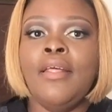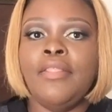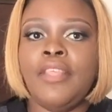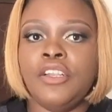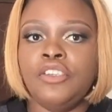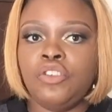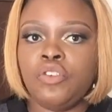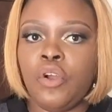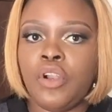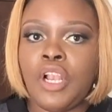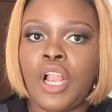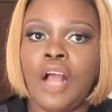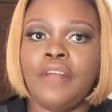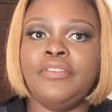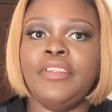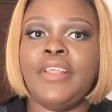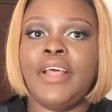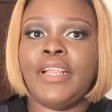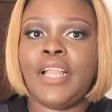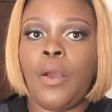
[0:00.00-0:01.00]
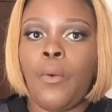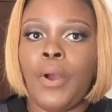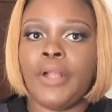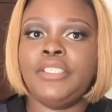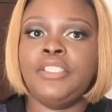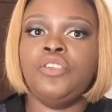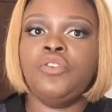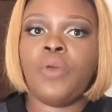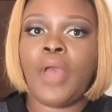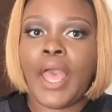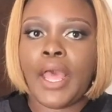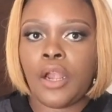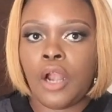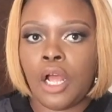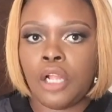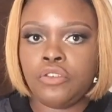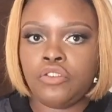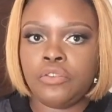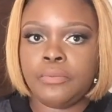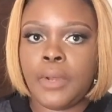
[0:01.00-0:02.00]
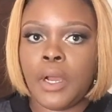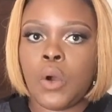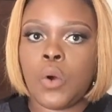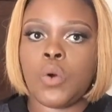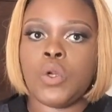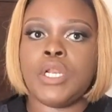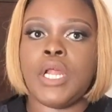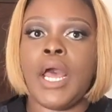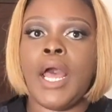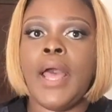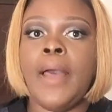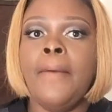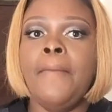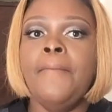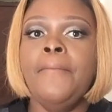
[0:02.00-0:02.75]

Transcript: Then shortly after that, I wanted to add on to my order.